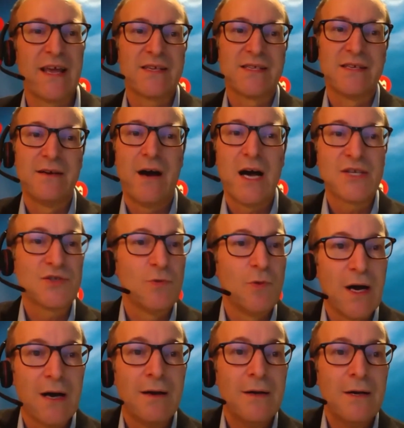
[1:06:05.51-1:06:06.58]
is in
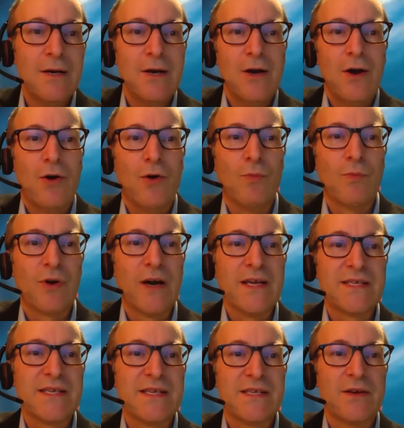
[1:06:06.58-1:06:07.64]
Oshawa home
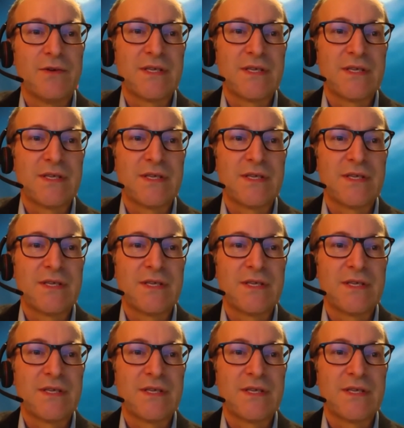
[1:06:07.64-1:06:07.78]
prices.